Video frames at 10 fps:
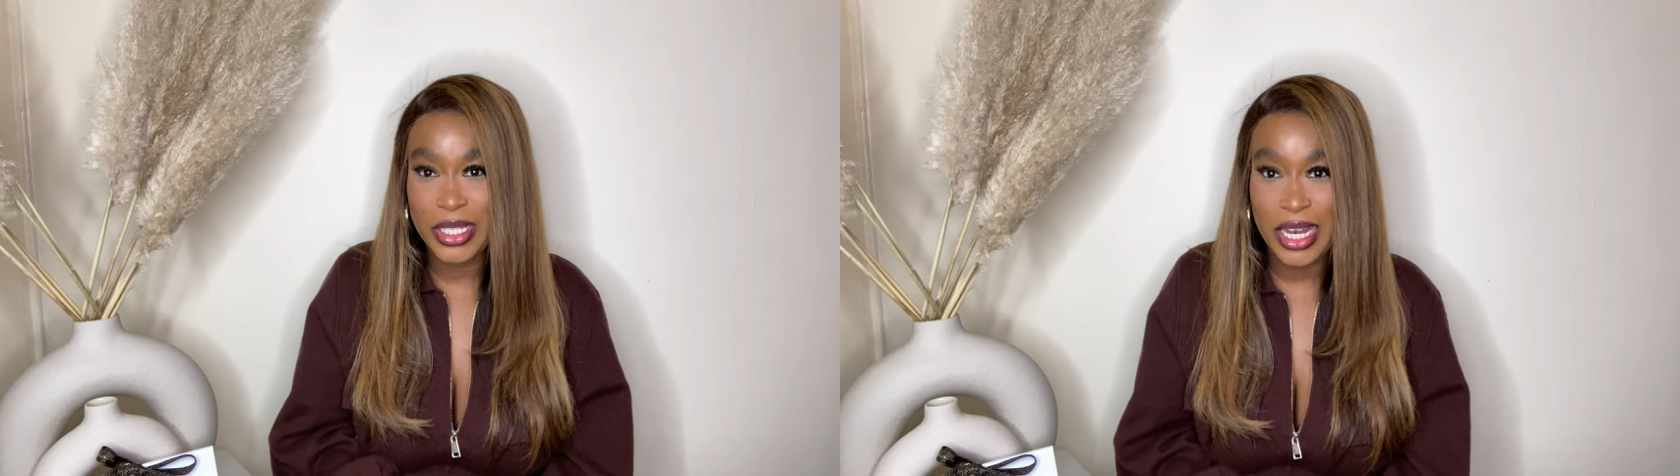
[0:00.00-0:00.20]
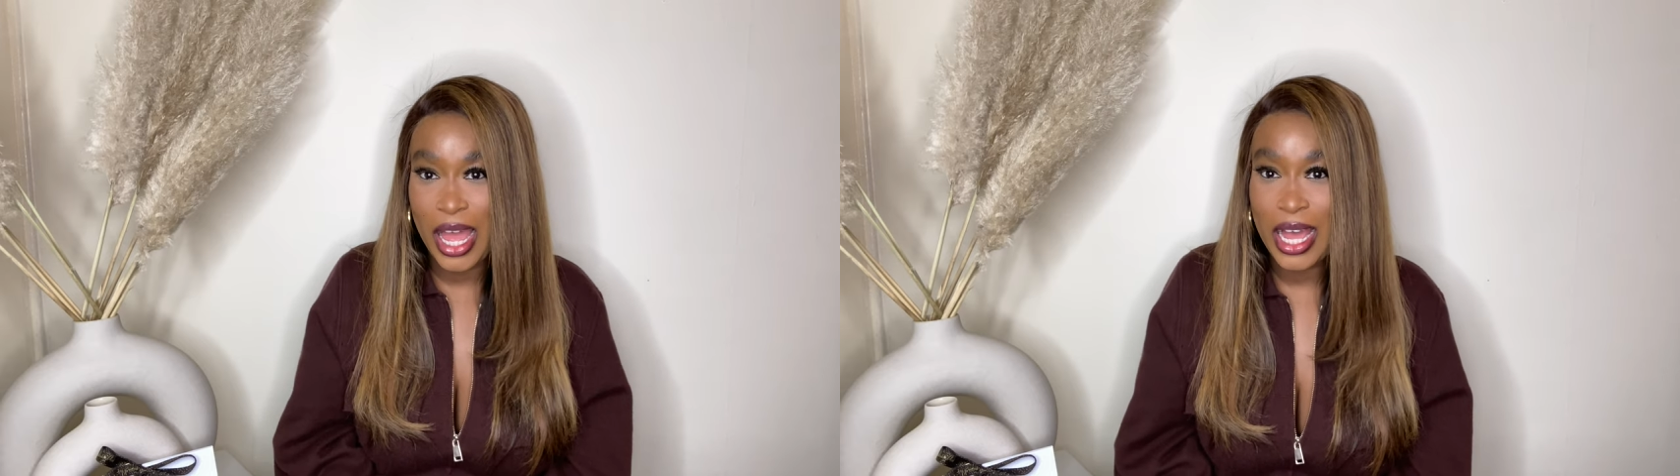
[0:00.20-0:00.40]

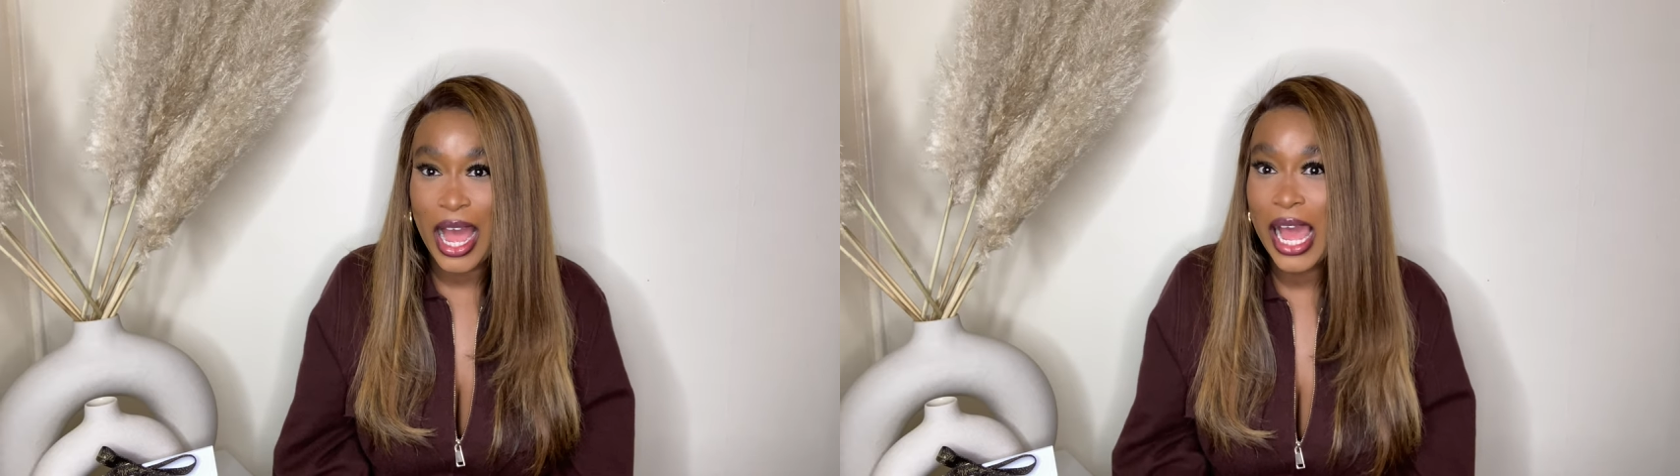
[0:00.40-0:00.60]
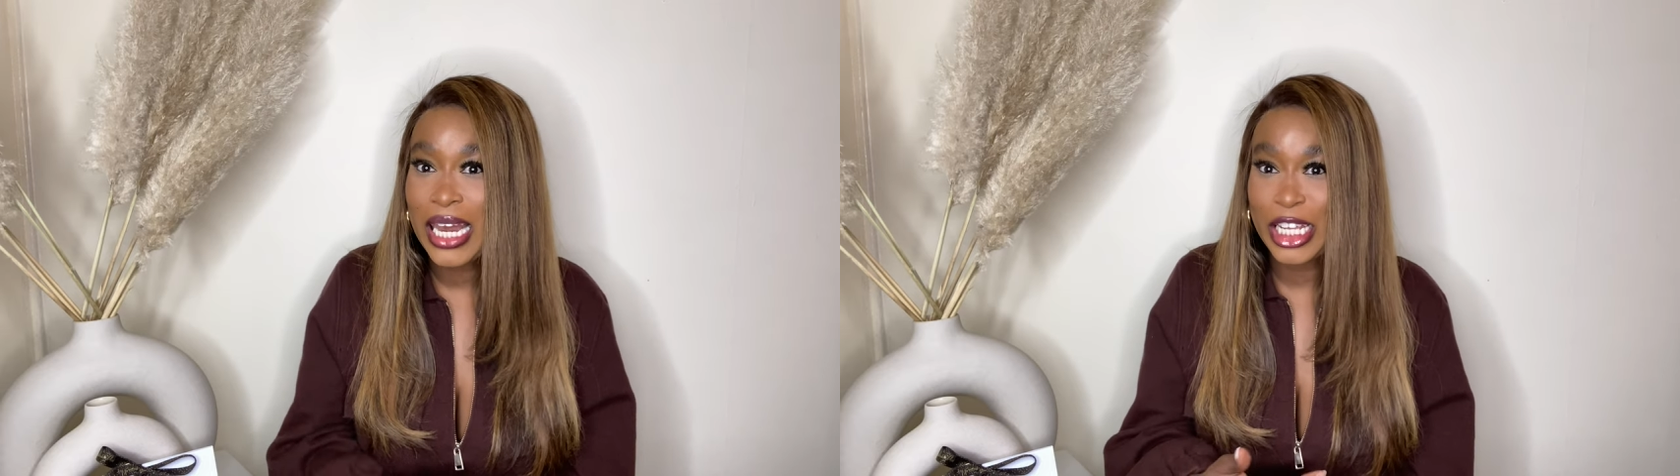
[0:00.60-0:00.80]
Like,
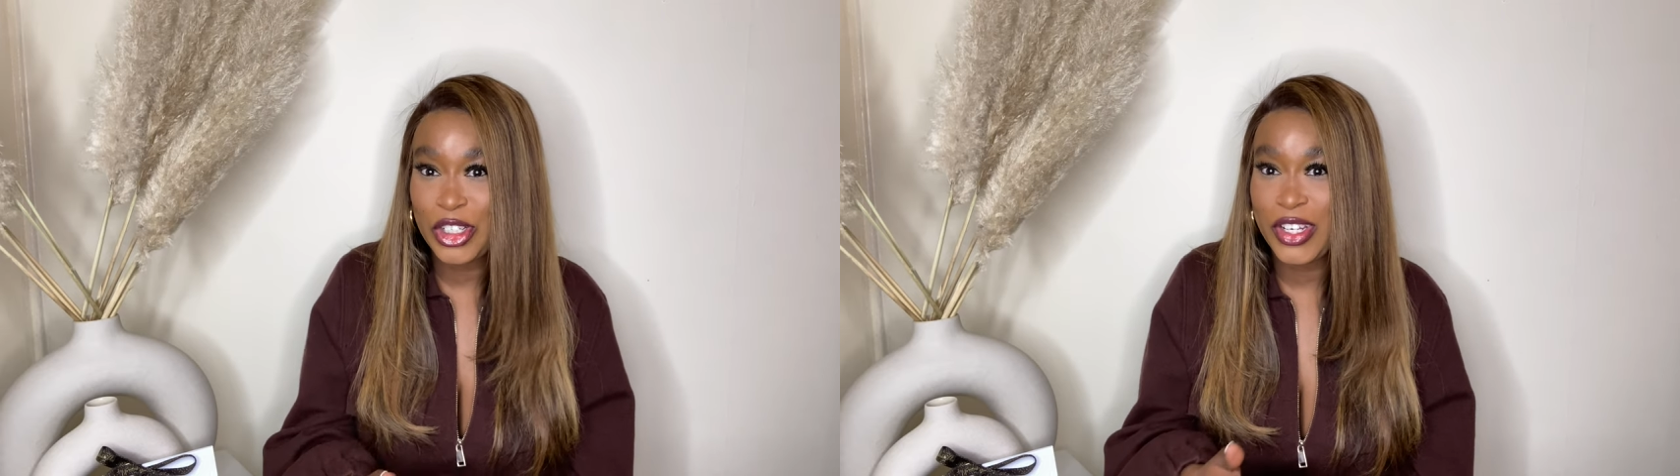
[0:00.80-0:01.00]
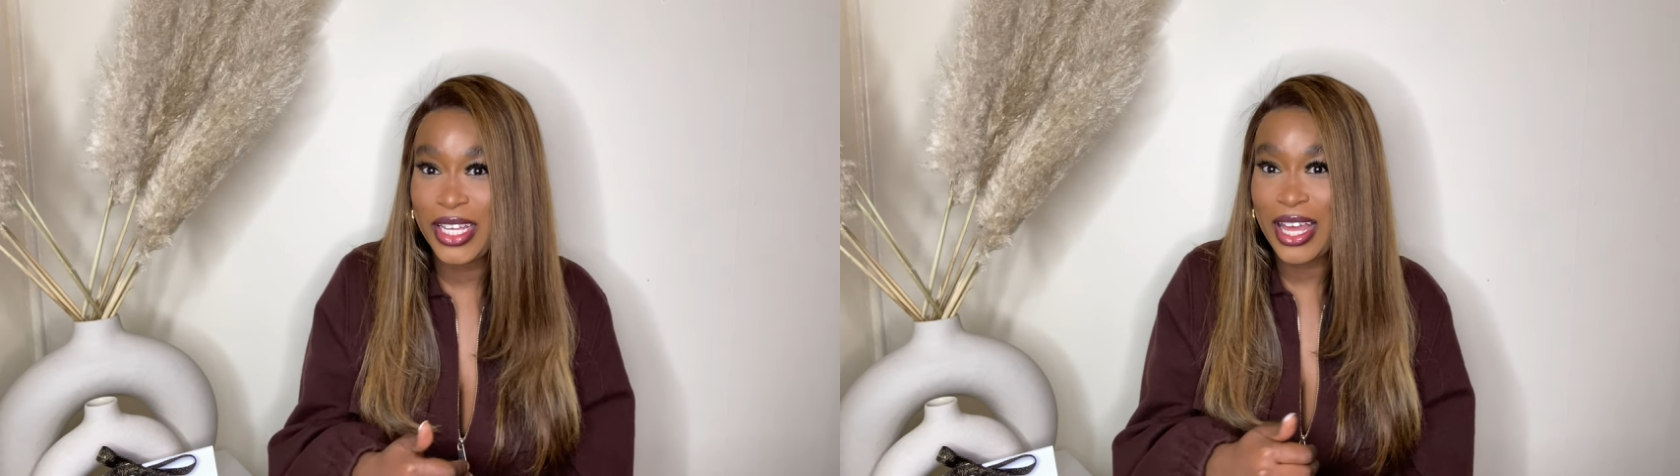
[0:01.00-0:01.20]
I
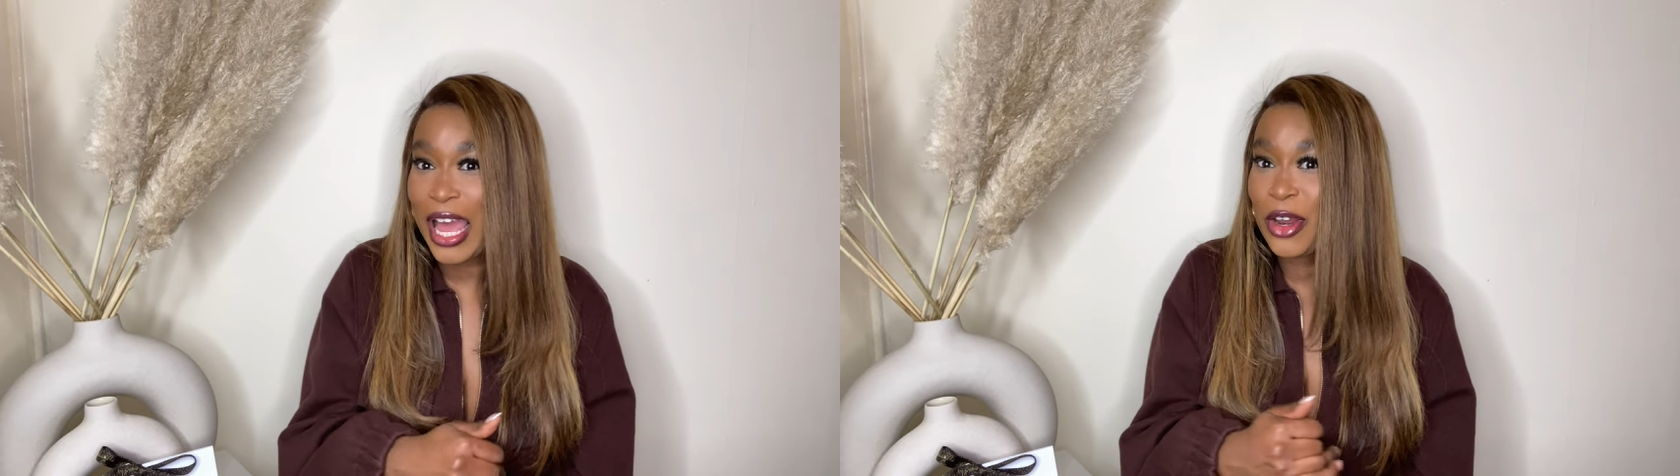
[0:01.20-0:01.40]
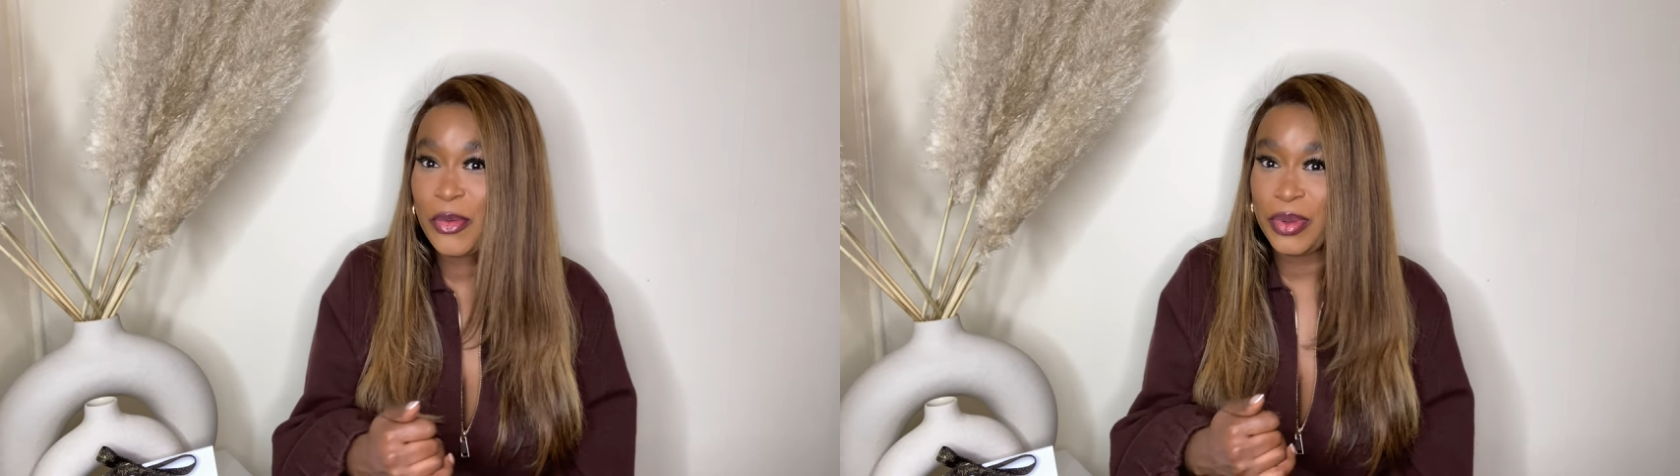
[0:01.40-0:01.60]
literally cannot